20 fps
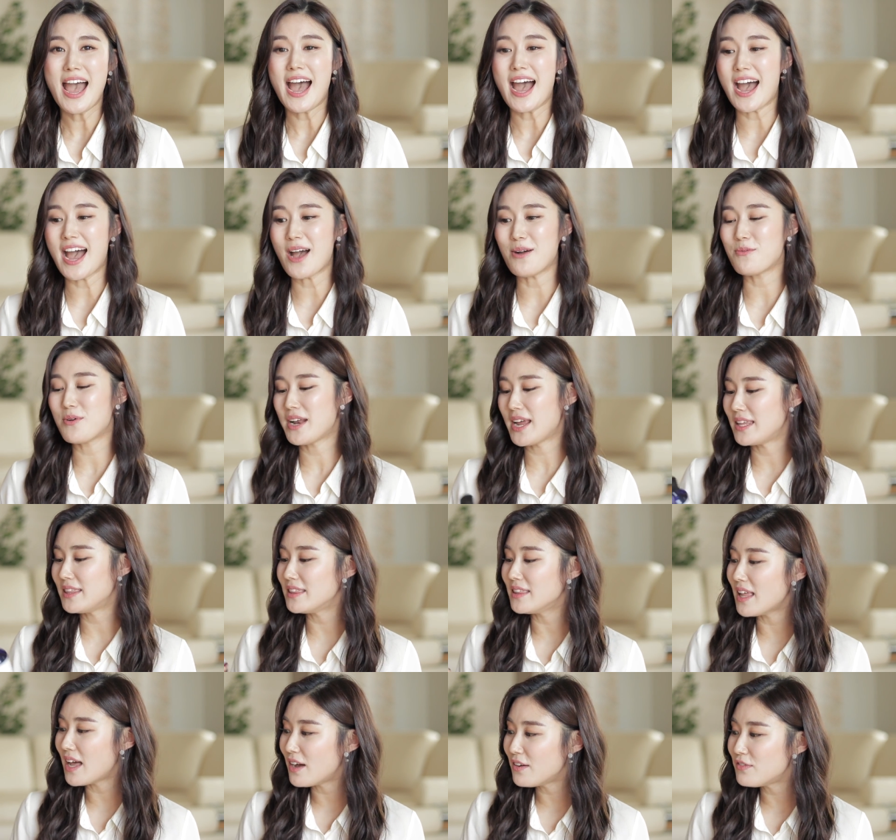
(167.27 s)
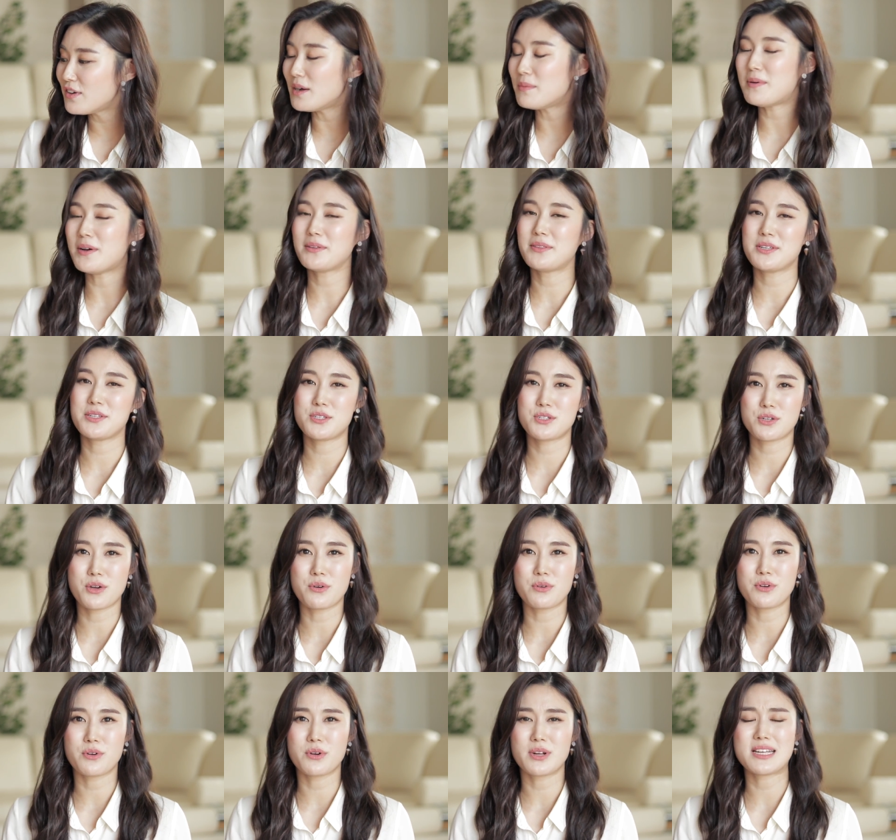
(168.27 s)
What I love about this
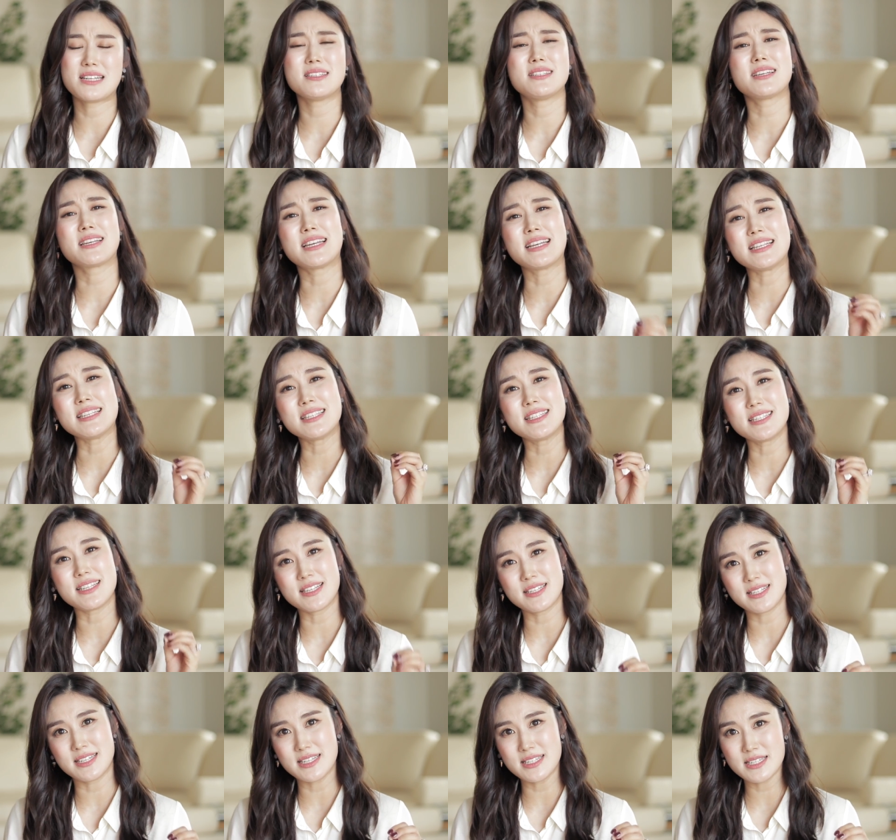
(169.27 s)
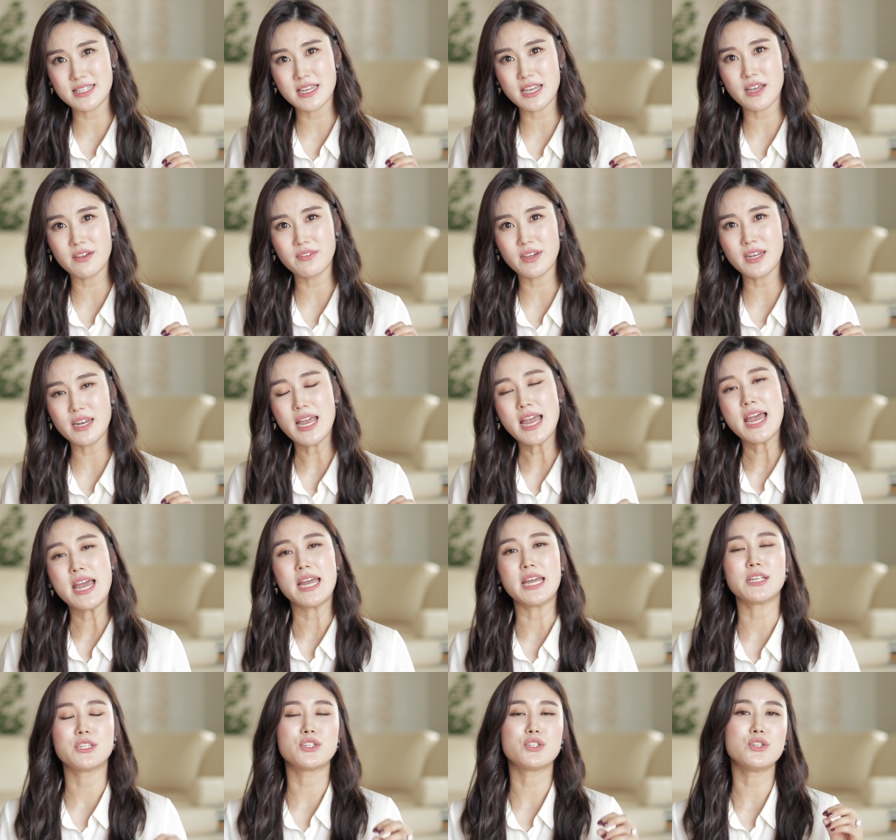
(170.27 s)
toner is the consistency of it.
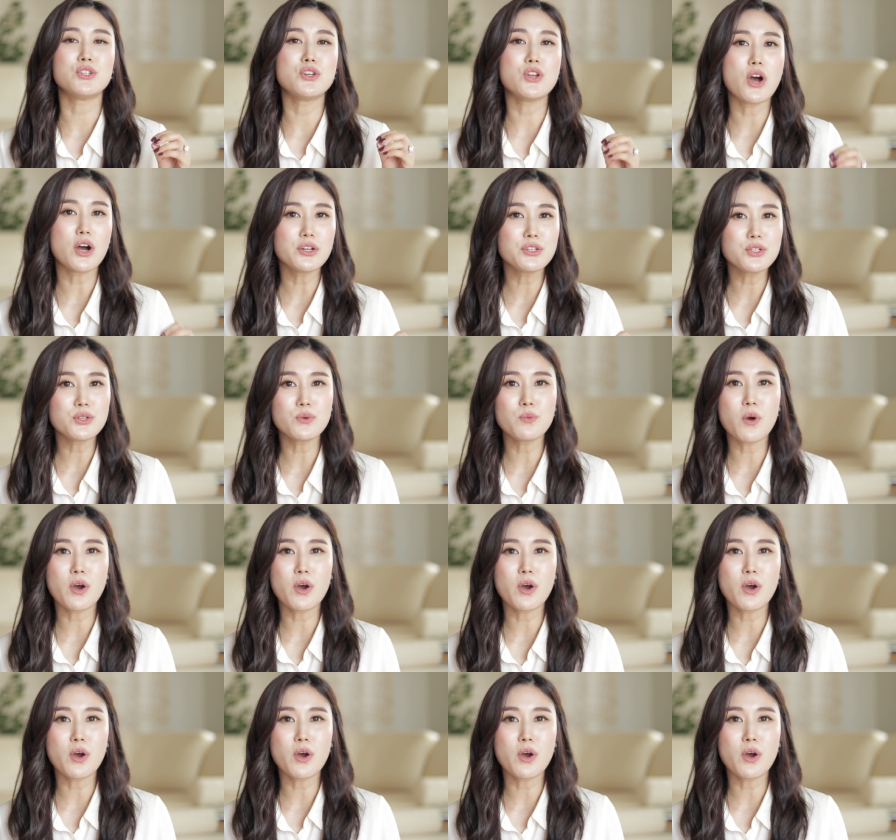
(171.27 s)
It's not too